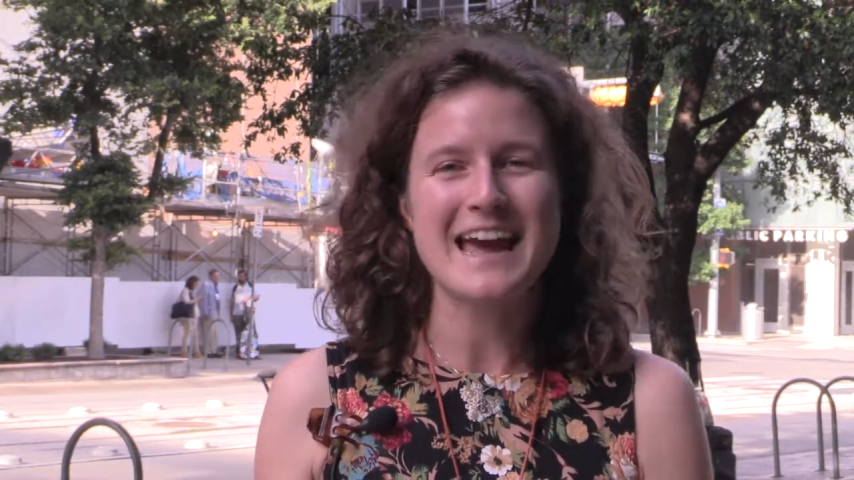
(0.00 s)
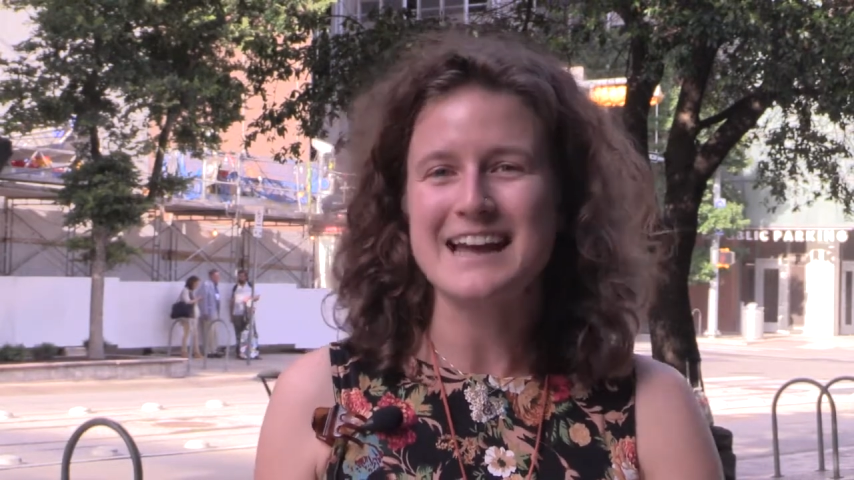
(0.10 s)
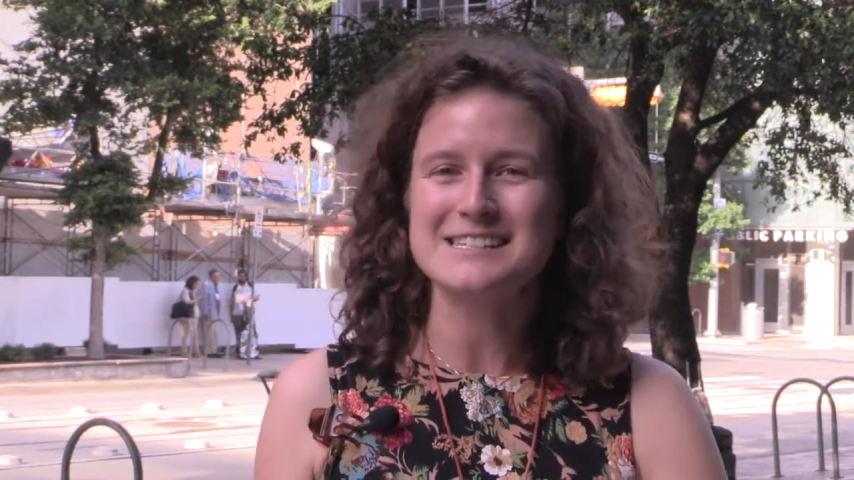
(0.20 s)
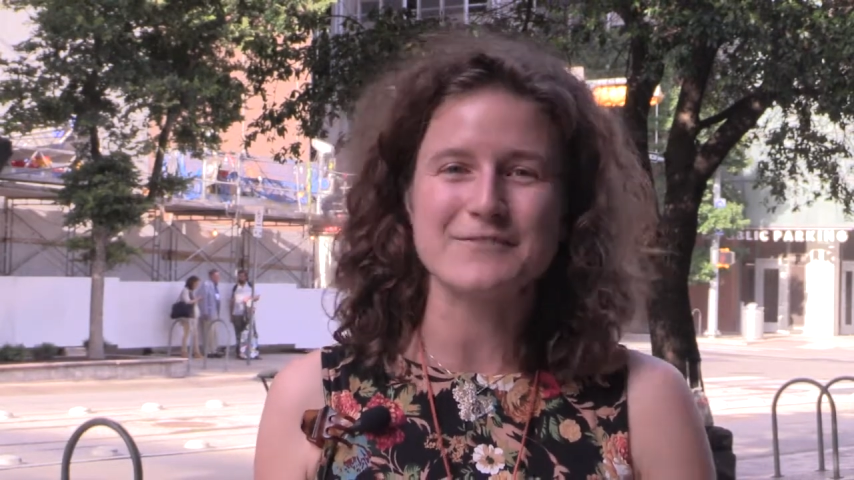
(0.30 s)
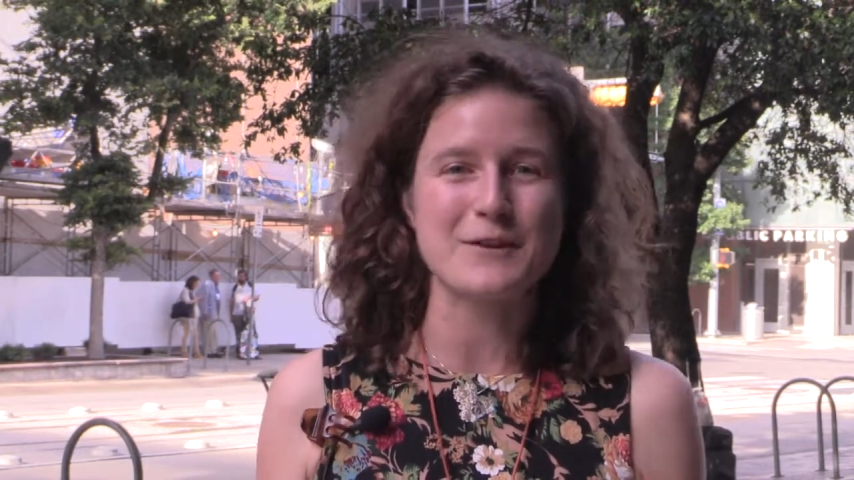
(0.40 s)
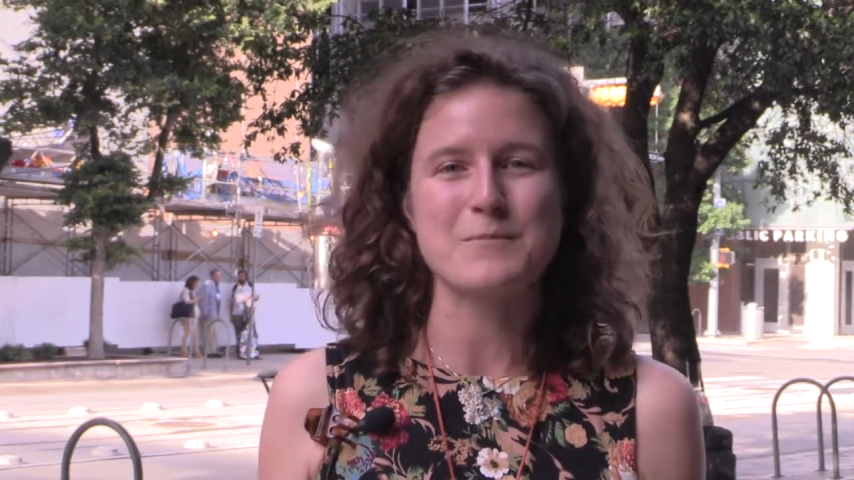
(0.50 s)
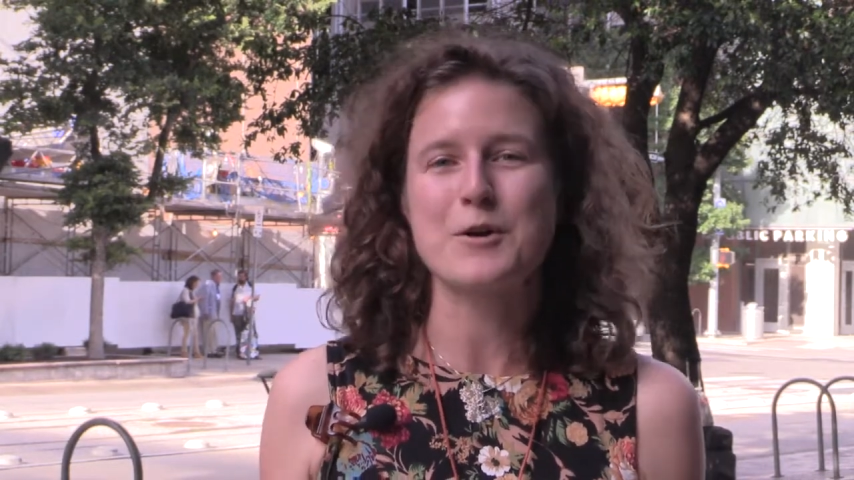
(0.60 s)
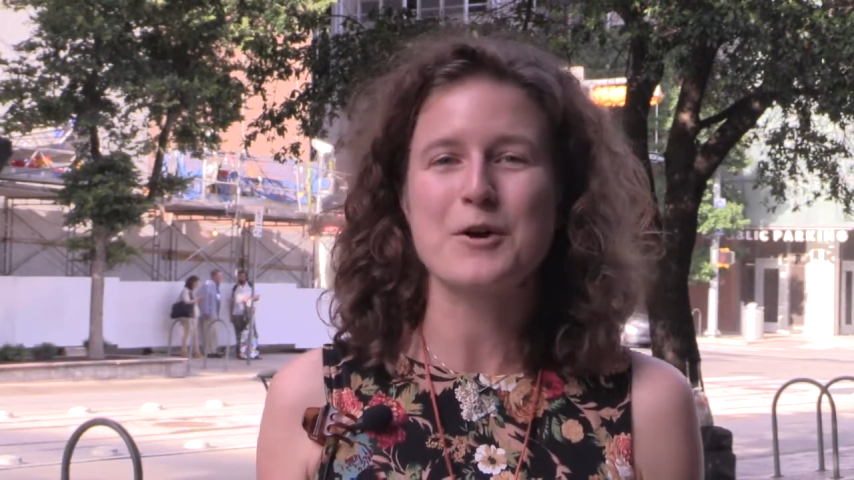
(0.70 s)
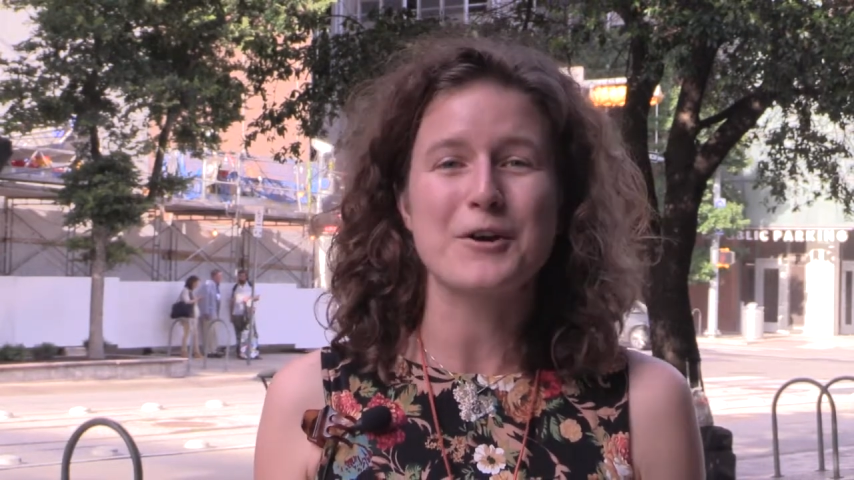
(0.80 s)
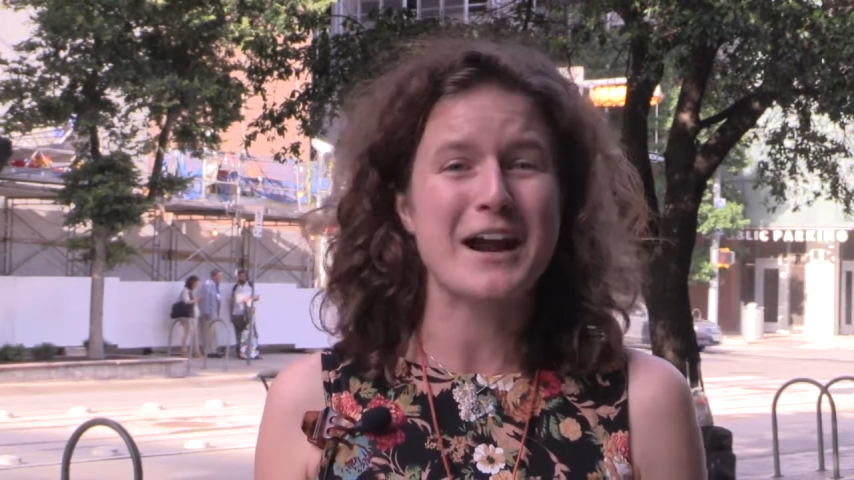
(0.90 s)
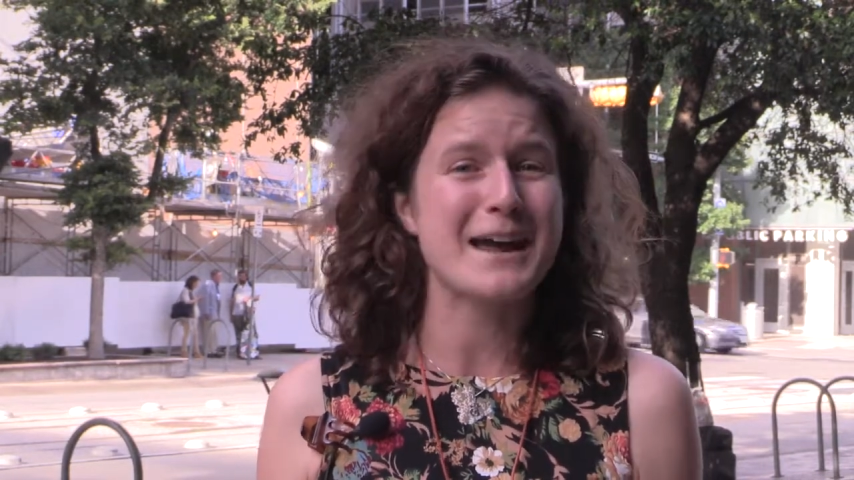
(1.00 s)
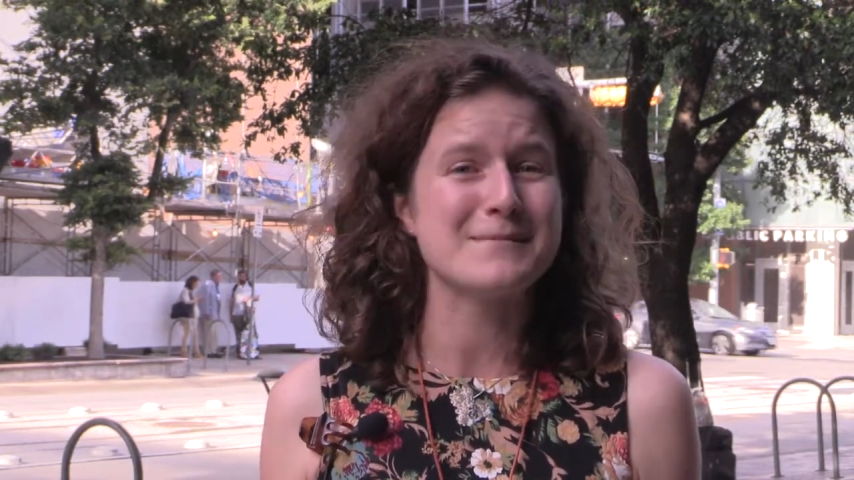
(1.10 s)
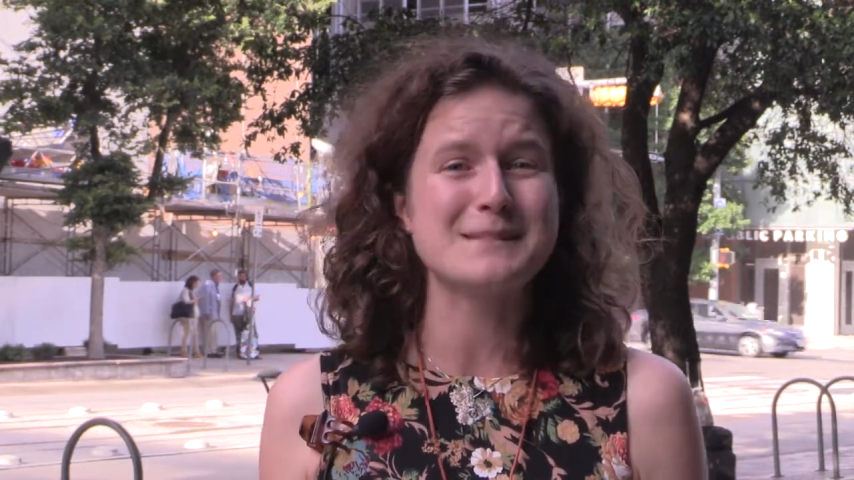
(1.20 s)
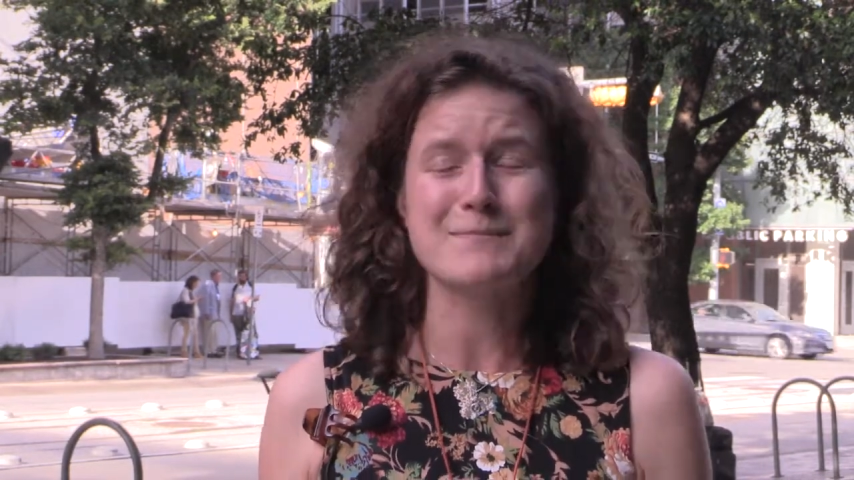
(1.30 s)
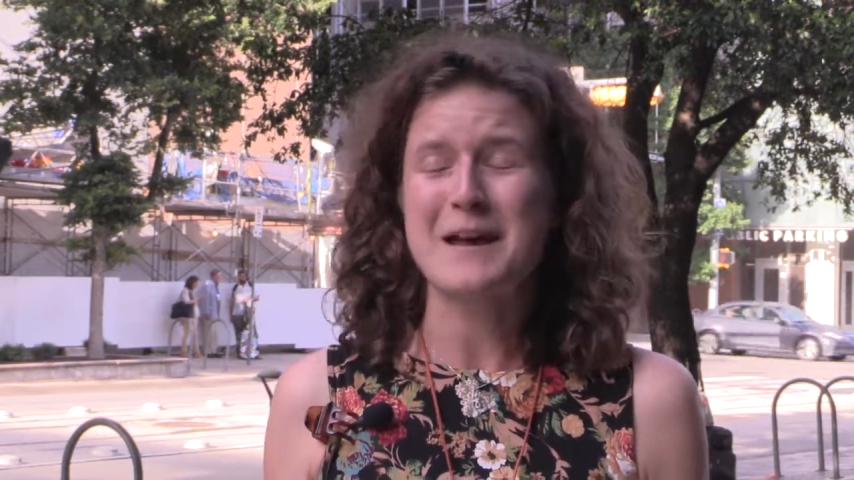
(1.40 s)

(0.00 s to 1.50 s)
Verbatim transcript: had different programs,